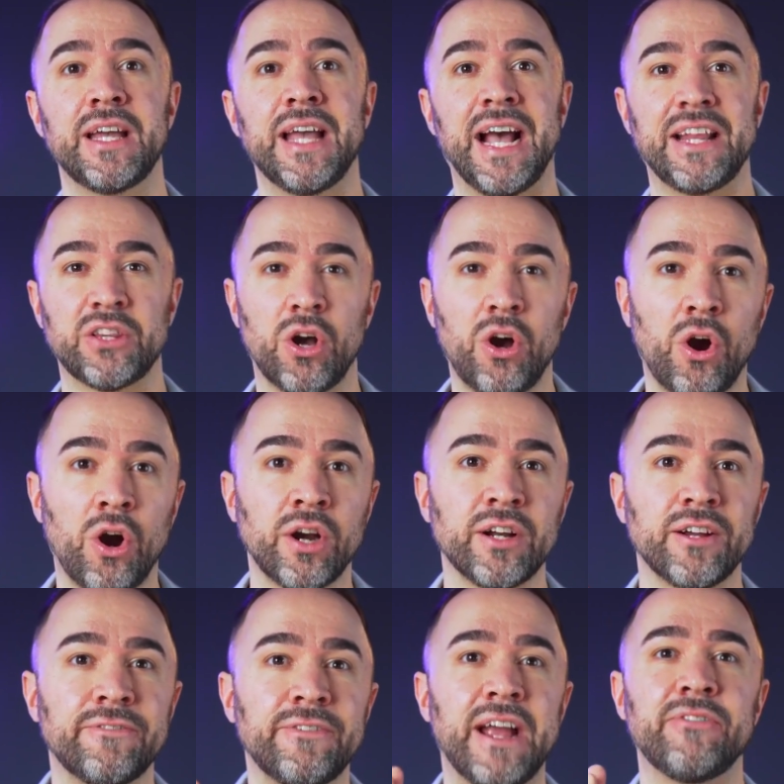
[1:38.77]
at the heart
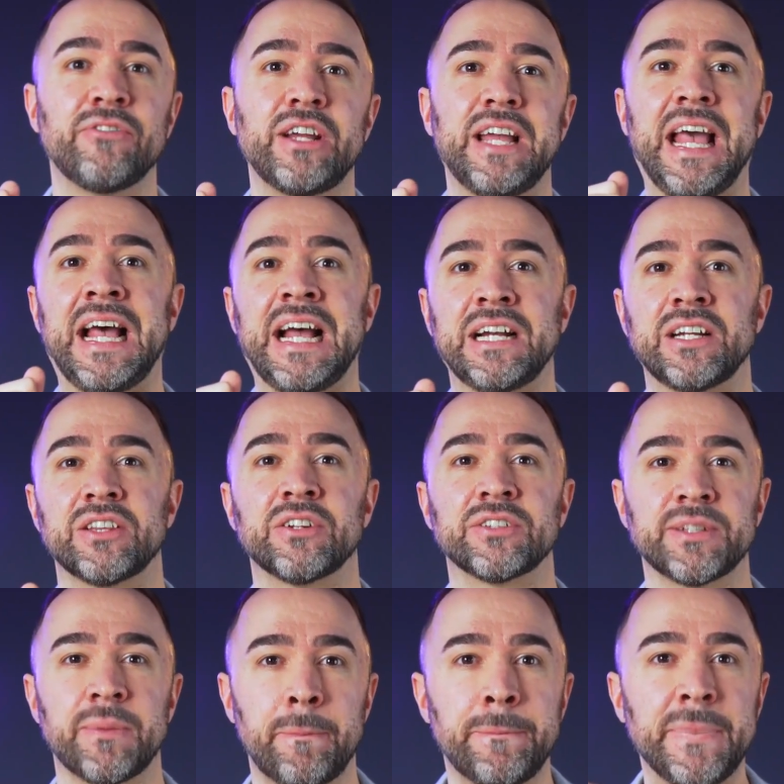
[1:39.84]
of every ad, there's
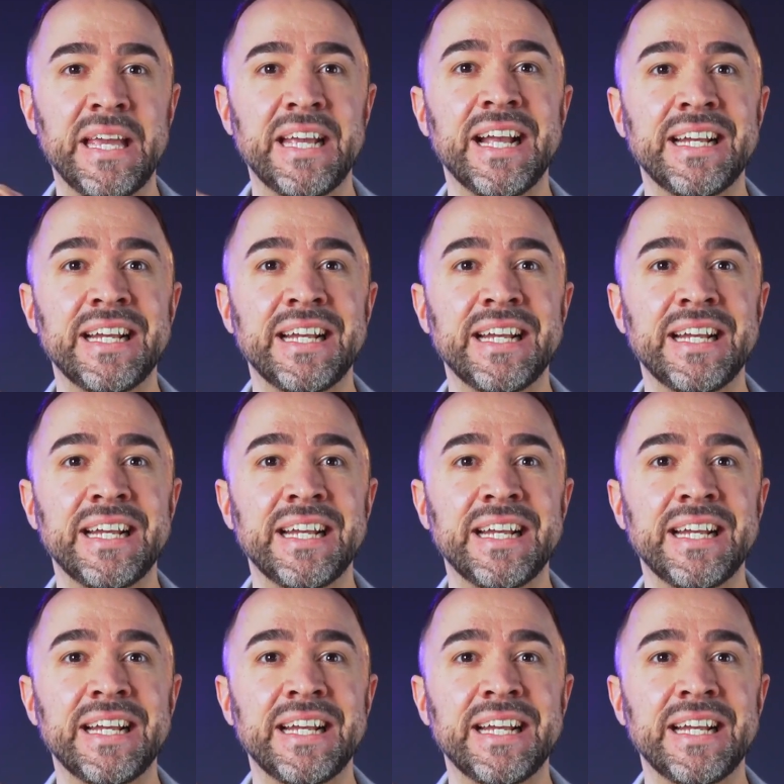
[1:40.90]
a big